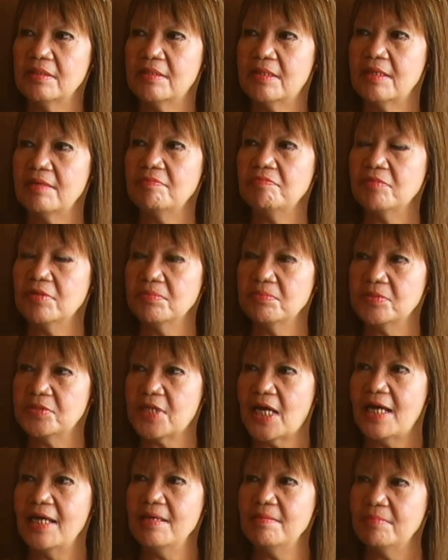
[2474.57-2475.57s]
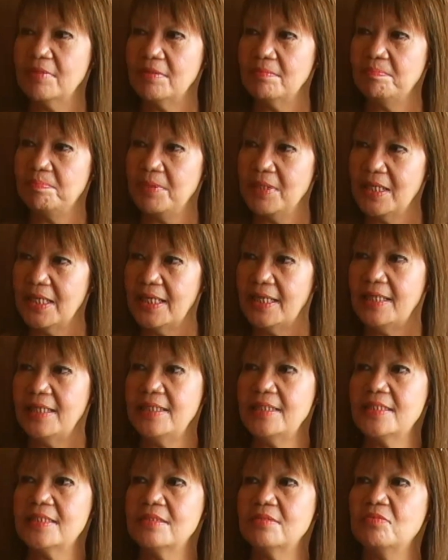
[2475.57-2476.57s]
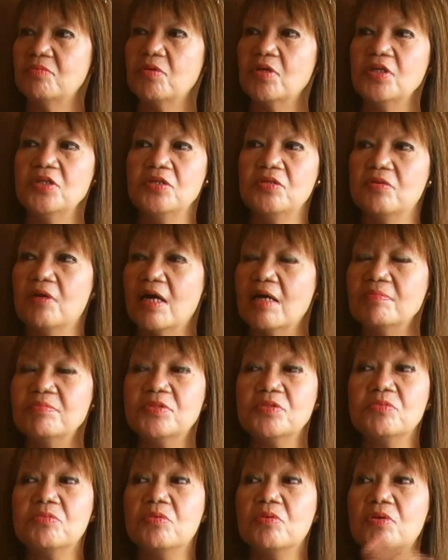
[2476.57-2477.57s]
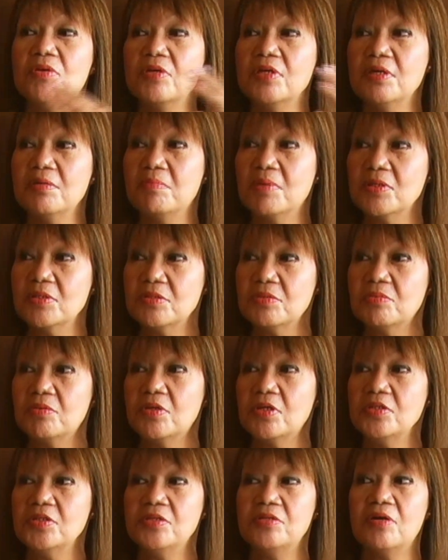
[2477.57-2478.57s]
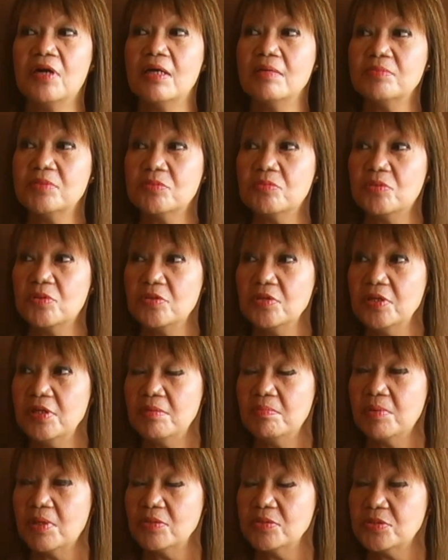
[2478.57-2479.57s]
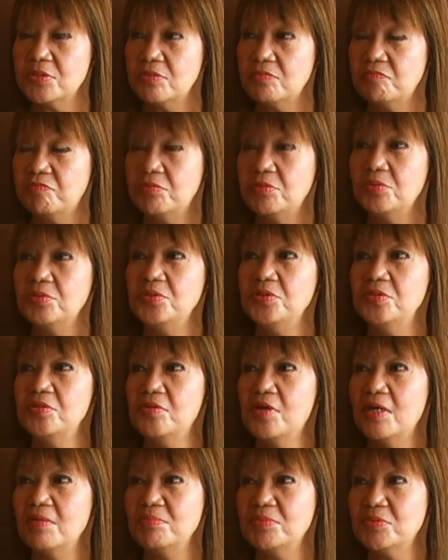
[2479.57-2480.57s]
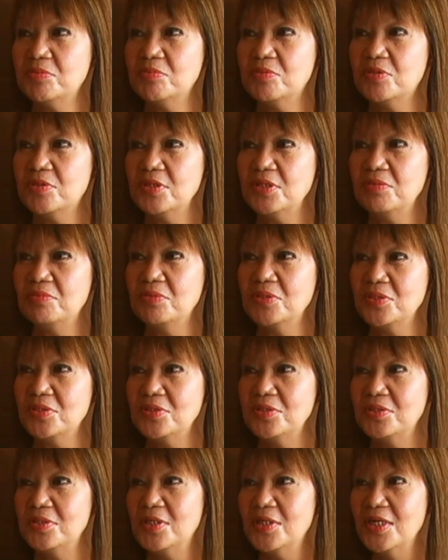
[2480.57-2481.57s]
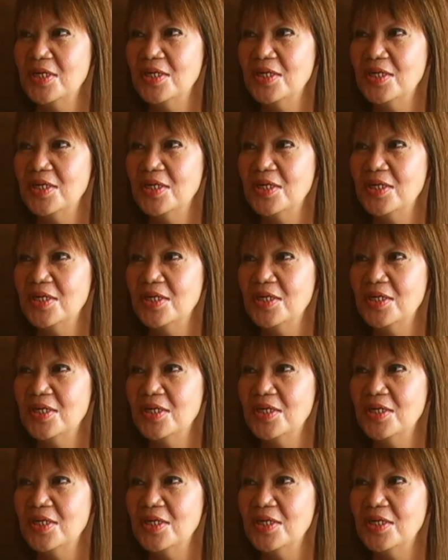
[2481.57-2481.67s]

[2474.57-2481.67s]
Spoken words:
gift of time and place where you don't have to worry about the world, you don't have to worry about your food, you don't have to worry whether